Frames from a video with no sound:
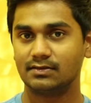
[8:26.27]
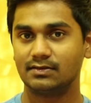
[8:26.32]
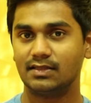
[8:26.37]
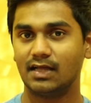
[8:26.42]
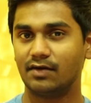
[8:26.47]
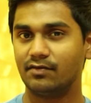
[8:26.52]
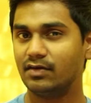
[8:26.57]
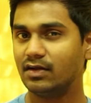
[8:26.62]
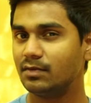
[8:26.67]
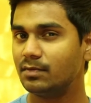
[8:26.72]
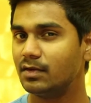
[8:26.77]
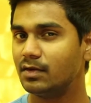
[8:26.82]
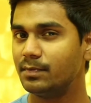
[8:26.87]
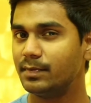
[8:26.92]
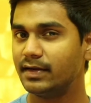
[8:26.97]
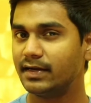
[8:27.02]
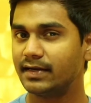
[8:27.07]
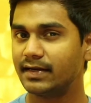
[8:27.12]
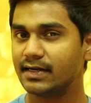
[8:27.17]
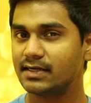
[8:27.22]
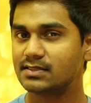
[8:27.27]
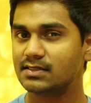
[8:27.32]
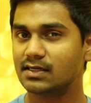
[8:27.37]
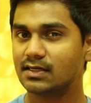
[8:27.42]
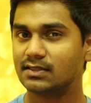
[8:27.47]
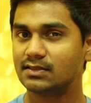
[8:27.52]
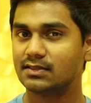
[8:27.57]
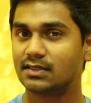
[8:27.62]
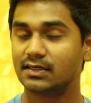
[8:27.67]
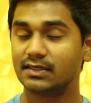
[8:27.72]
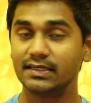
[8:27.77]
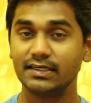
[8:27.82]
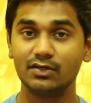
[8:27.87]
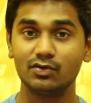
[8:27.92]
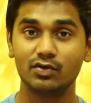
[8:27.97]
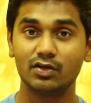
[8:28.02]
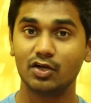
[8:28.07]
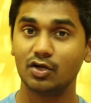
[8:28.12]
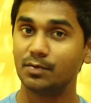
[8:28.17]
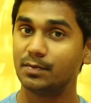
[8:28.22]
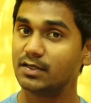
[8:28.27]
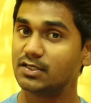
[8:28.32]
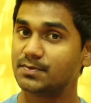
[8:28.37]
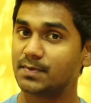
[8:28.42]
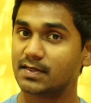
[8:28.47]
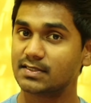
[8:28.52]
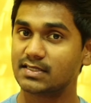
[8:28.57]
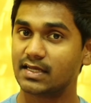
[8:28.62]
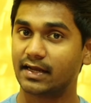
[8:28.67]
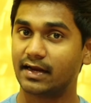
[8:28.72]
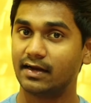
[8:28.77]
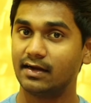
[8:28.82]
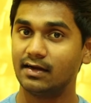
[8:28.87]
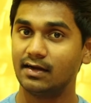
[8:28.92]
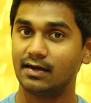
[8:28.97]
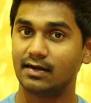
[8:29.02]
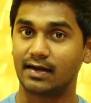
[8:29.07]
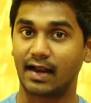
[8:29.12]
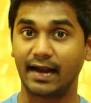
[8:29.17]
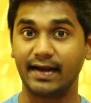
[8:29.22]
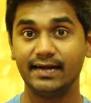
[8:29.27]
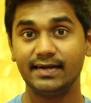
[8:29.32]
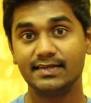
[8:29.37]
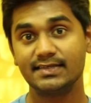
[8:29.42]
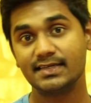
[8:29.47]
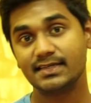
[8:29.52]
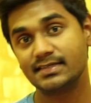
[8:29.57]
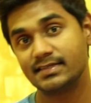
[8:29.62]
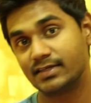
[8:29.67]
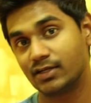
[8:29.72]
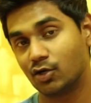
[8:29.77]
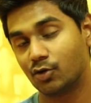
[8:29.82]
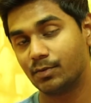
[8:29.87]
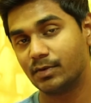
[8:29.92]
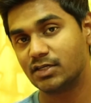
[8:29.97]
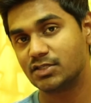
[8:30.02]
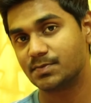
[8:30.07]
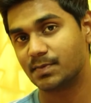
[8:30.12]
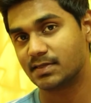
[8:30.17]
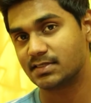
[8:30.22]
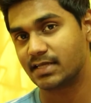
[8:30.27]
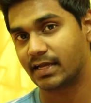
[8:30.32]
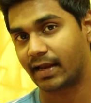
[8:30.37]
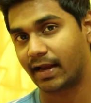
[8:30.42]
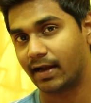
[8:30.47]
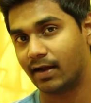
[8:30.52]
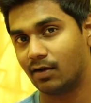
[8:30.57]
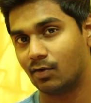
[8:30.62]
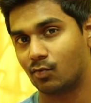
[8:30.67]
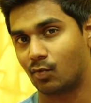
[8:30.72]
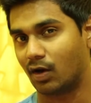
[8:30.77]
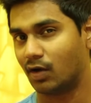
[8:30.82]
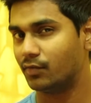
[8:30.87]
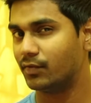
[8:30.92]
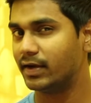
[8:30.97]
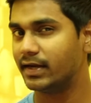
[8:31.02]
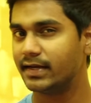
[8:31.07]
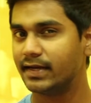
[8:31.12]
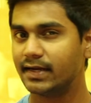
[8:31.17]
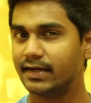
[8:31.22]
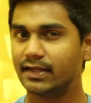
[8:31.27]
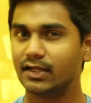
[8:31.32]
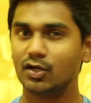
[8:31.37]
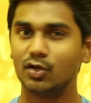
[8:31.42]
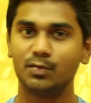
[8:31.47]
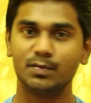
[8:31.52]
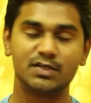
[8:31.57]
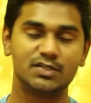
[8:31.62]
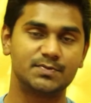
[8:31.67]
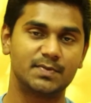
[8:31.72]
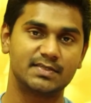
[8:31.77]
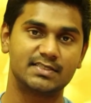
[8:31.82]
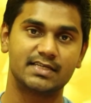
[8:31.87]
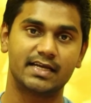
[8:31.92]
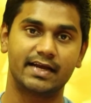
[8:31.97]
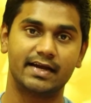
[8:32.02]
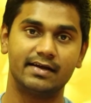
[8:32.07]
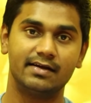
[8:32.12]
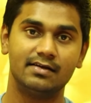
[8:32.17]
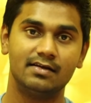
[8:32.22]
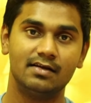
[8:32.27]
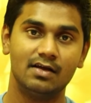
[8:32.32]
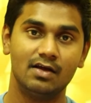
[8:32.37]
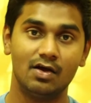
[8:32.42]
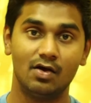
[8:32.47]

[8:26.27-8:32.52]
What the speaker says: The available bit rates are 32 kilobits per second, 96 kilobits per second, 128 kilobits per second,